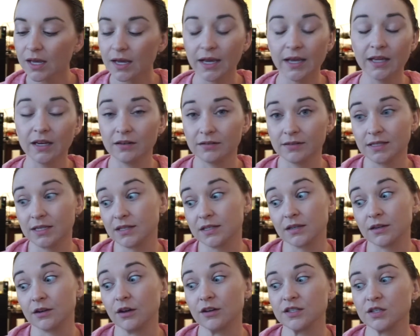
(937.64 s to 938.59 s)
It says it
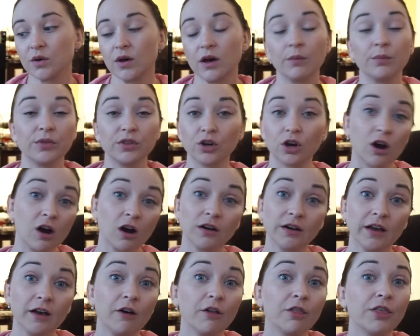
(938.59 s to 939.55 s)
can also help with your heart
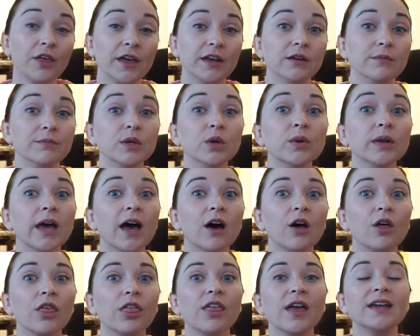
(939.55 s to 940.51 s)
health and immune
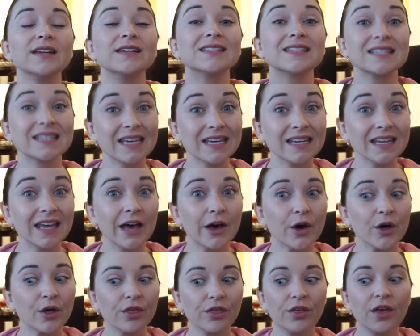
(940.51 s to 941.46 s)
health and skin
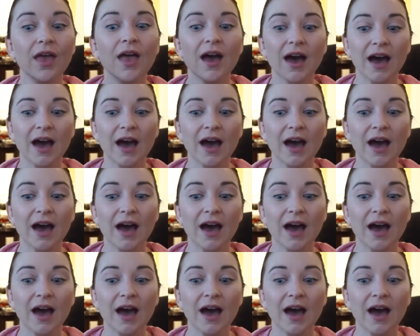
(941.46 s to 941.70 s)
health.